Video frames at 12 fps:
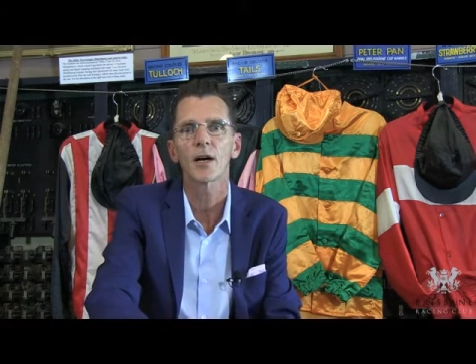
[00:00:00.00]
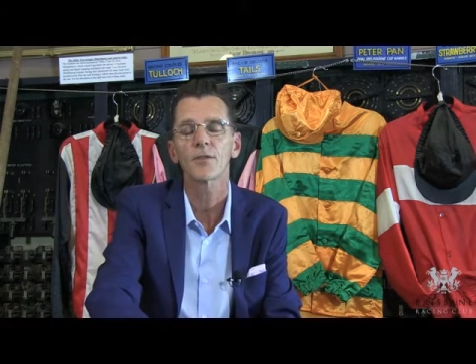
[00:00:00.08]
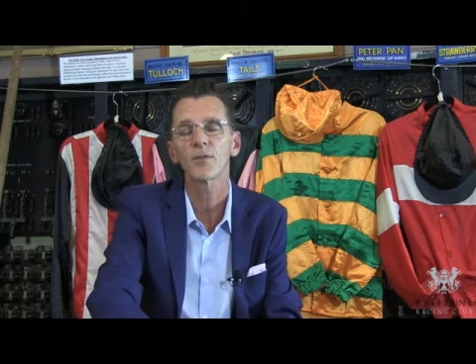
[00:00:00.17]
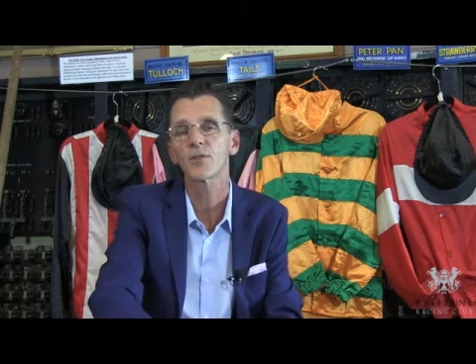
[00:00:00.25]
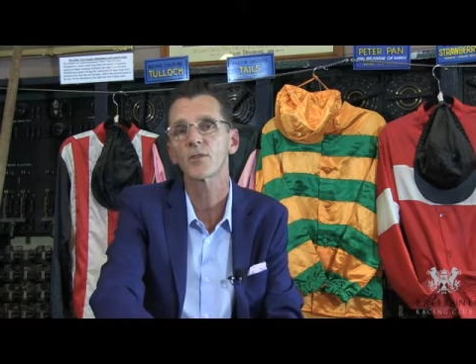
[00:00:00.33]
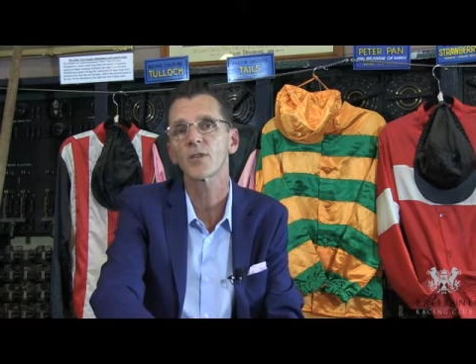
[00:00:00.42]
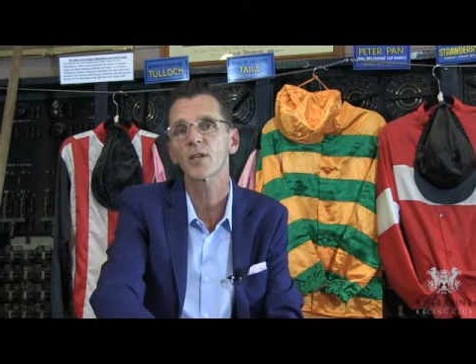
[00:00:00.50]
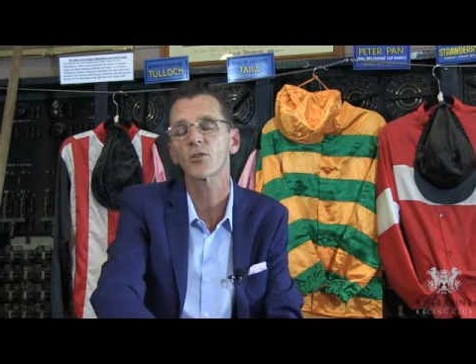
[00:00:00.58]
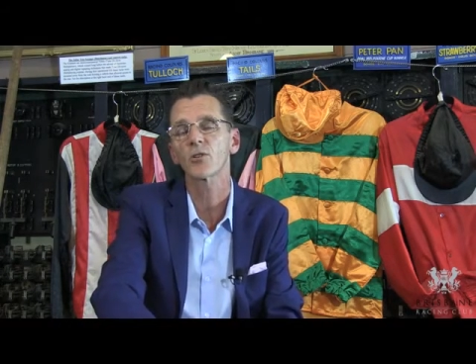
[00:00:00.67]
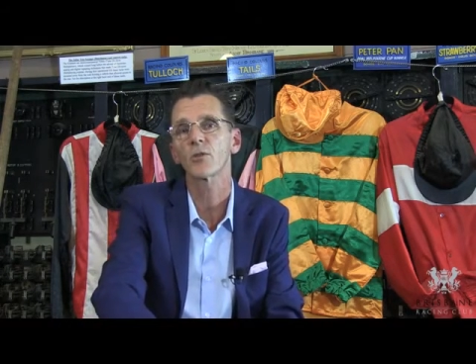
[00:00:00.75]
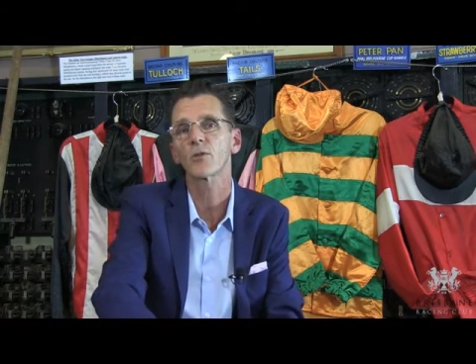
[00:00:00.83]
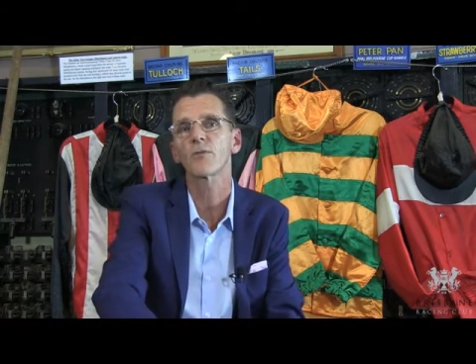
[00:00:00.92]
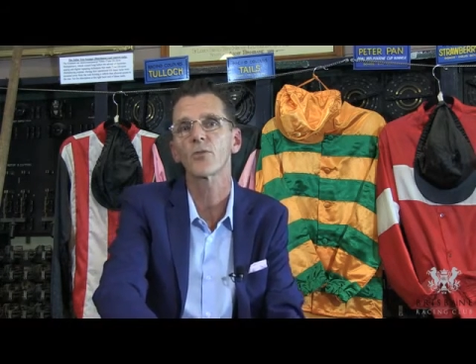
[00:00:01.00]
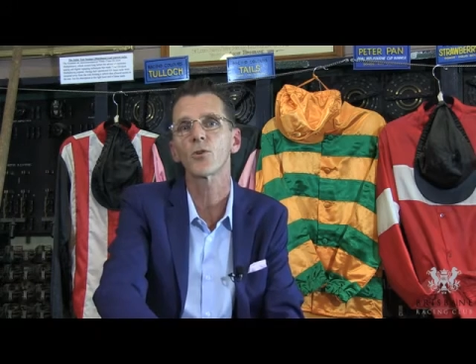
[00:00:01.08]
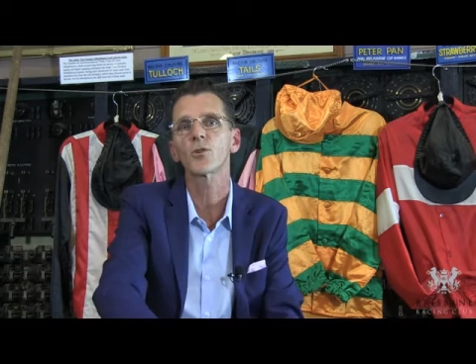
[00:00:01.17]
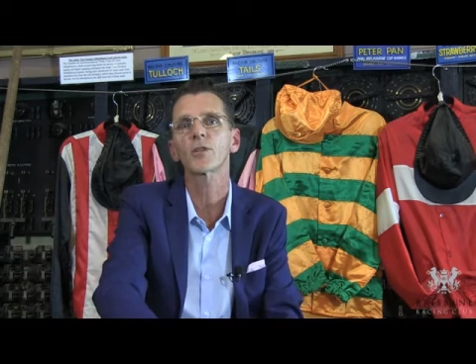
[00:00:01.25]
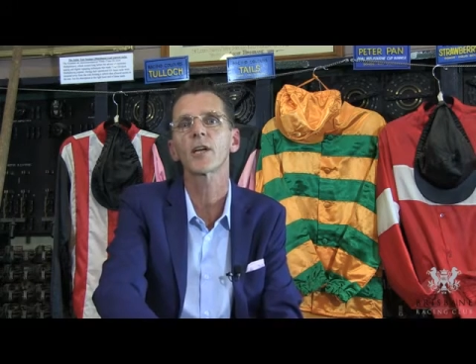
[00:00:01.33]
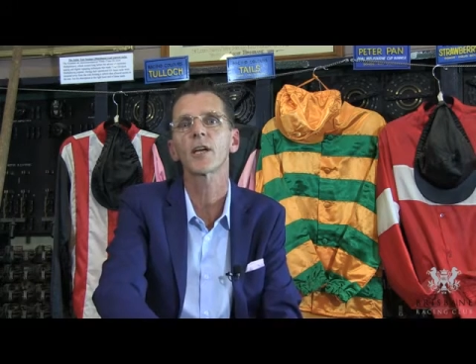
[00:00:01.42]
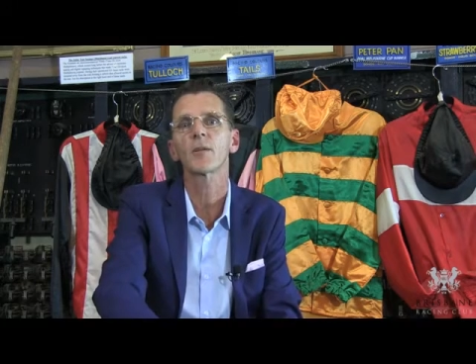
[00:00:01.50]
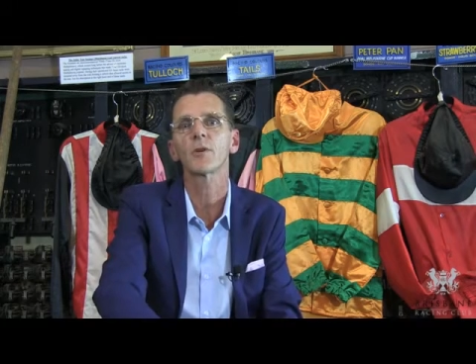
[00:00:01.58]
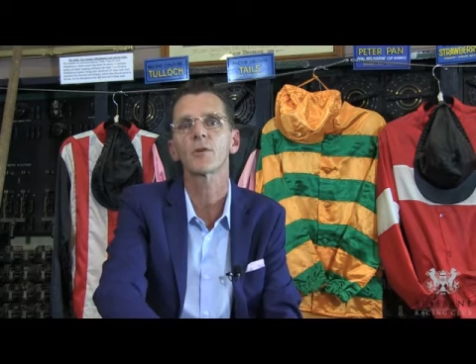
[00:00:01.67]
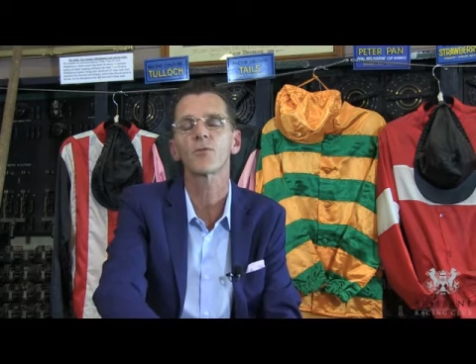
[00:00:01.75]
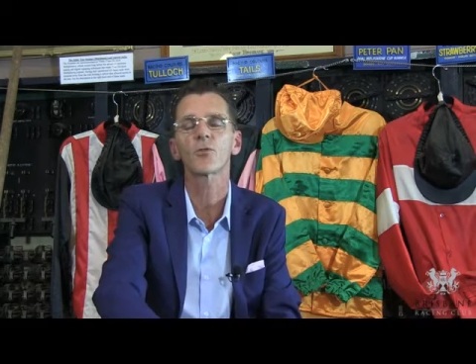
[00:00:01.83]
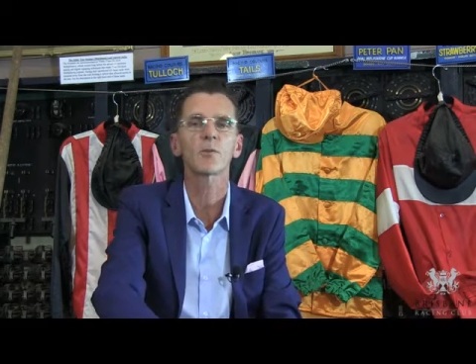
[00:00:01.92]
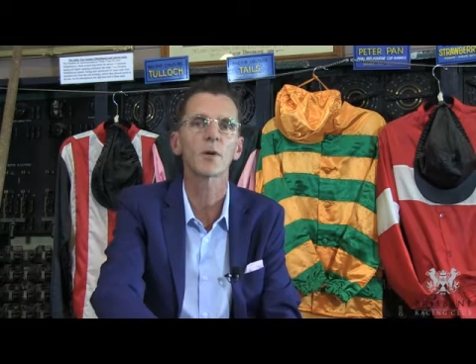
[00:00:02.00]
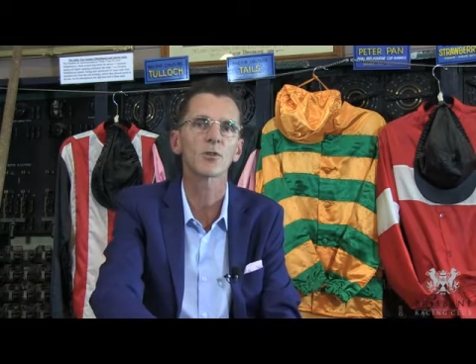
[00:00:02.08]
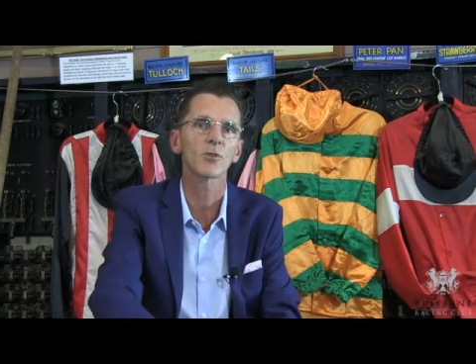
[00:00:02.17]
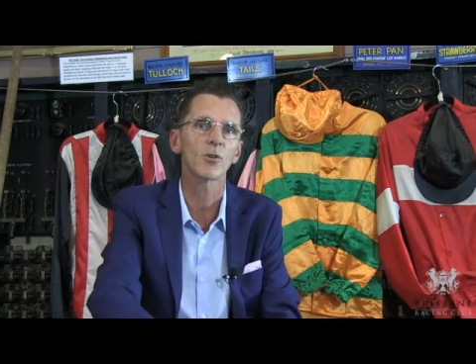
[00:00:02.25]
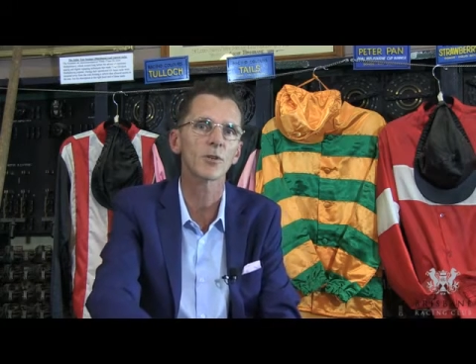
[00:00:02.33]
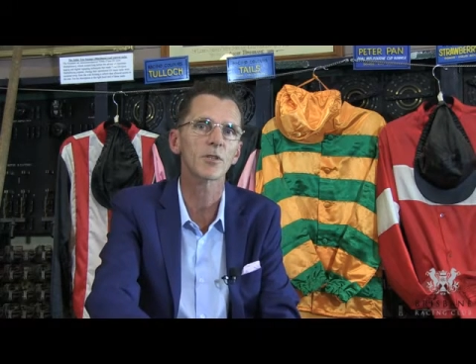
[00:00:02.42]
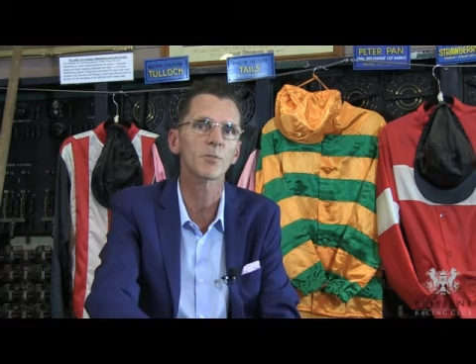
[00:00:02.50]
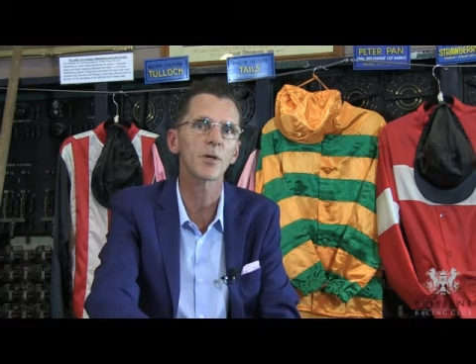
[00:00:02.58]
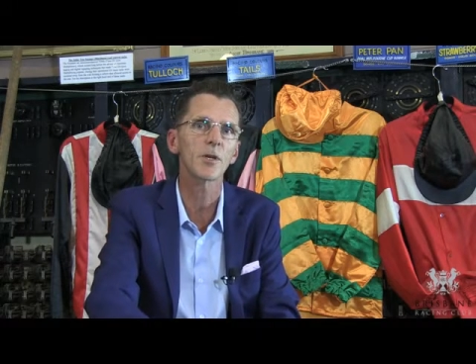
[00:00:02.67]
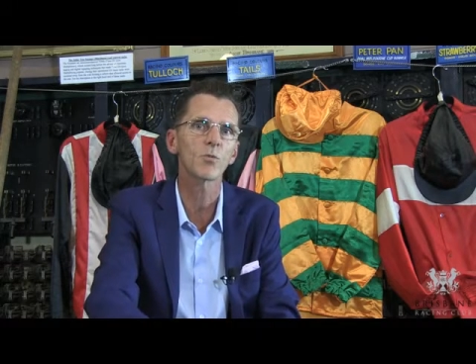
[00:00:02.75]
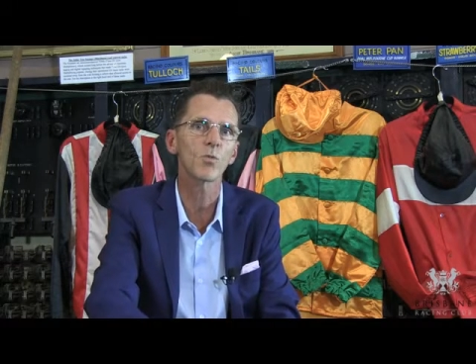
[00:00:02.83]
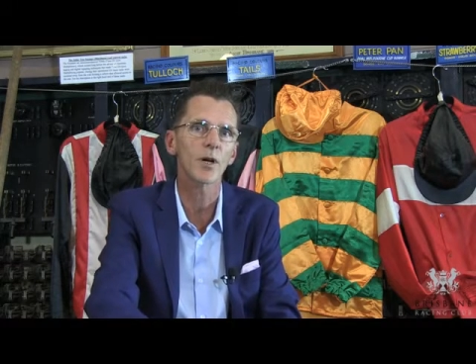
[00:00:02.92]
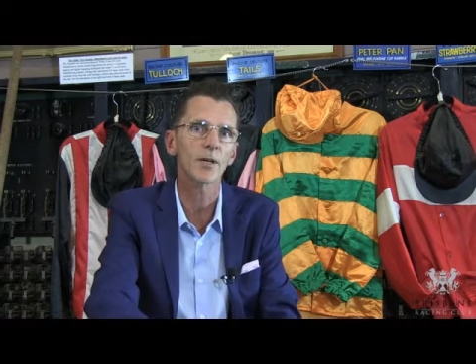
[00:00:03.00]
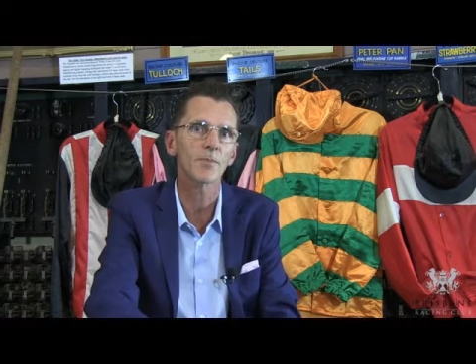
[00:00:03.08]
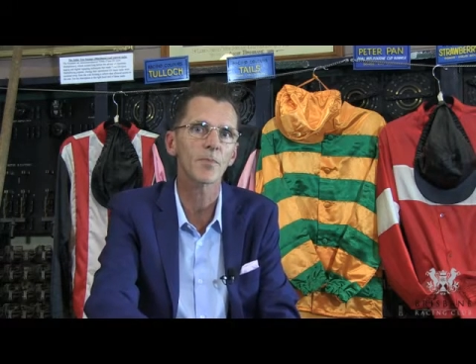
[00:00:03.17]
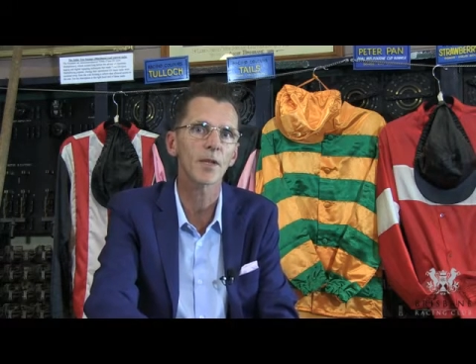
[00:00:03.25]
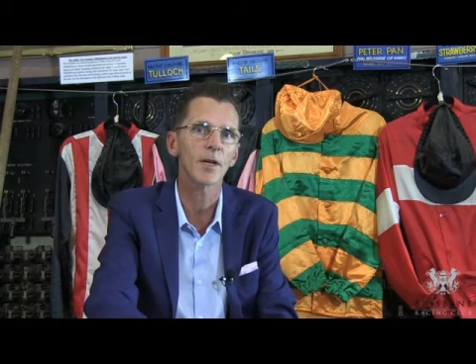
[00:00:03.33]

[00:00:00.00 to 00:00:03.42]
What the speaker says: This is actually a reverse camber, very much like a speedway.